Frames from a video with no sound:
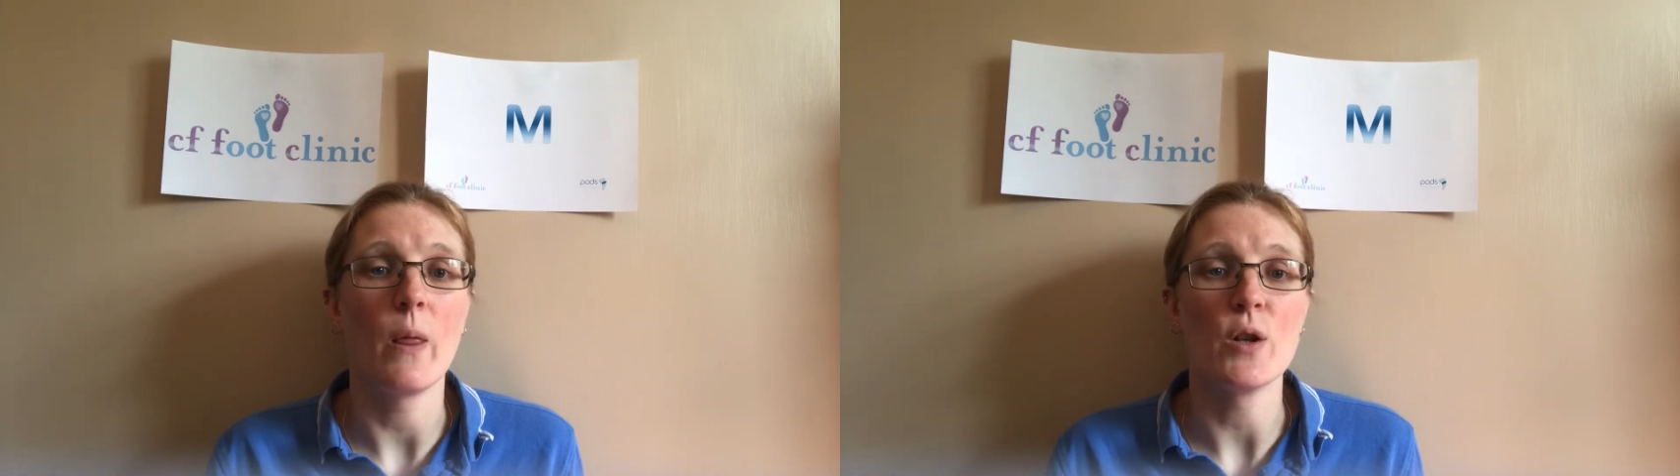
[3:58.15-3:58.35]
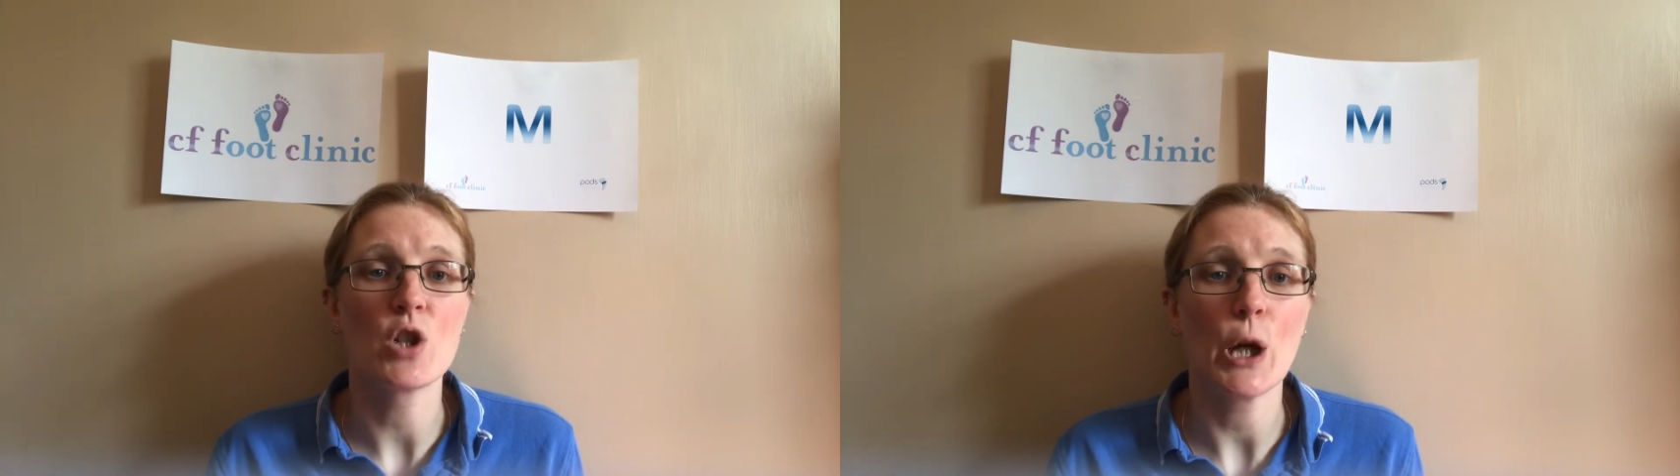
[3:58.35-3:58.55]

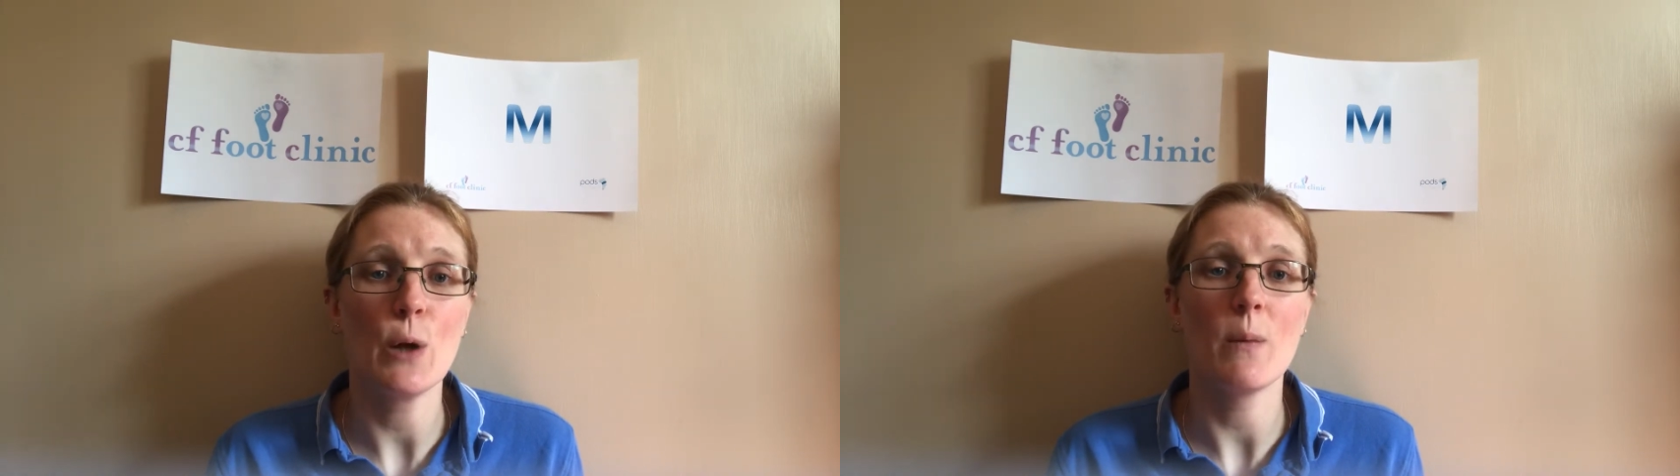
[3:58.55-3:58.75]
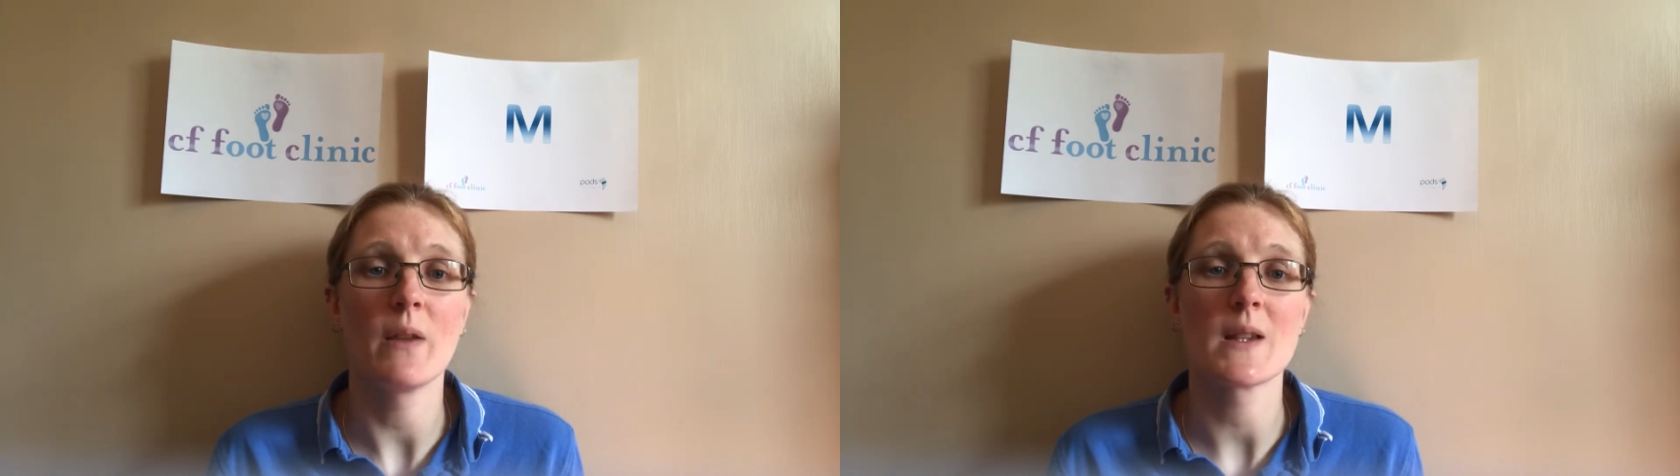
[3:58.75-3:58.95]
than
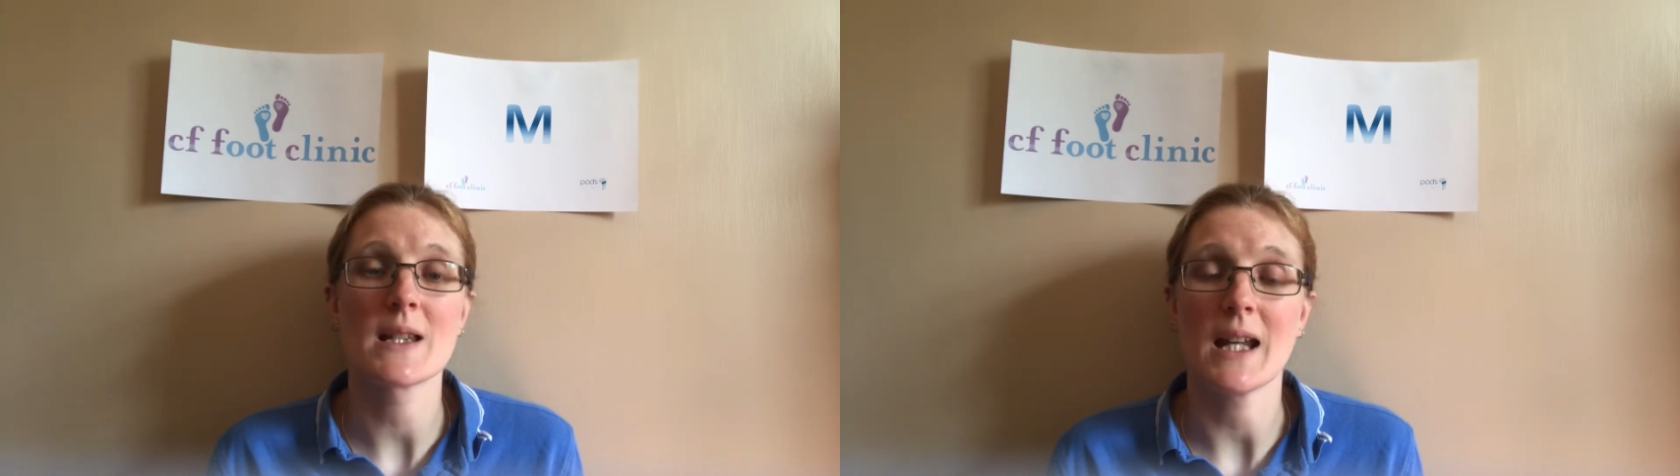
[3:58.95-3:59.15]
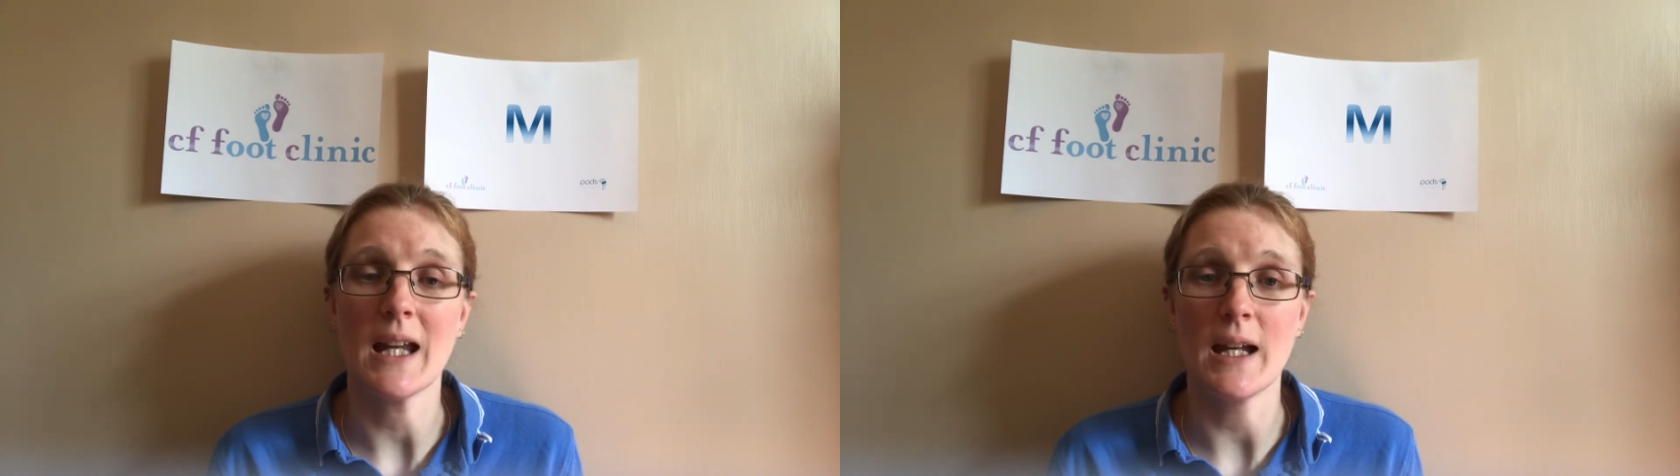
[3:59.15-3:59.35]
2 months
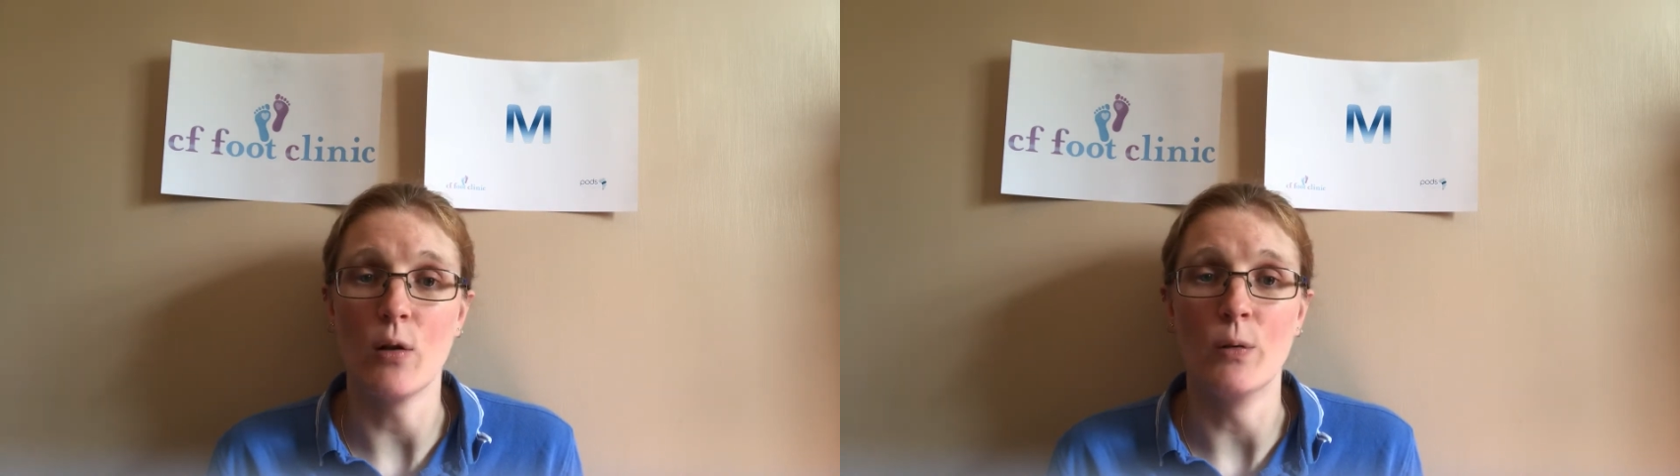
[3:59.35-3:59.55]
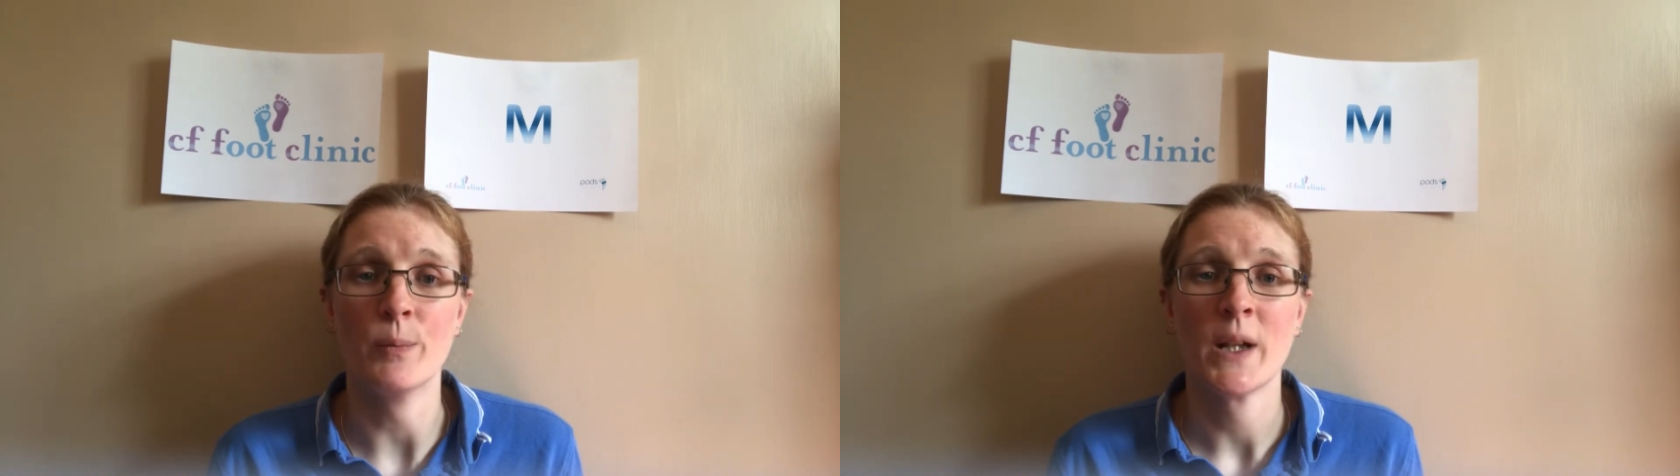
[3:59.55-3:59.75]
to
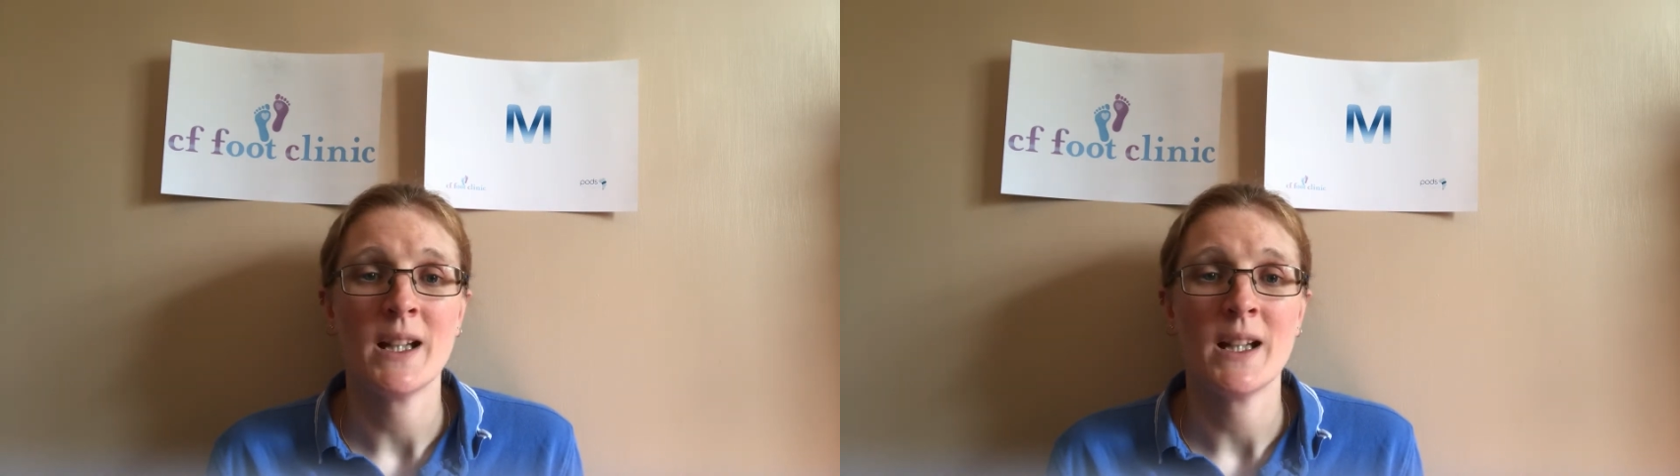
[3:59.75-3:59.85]
heal?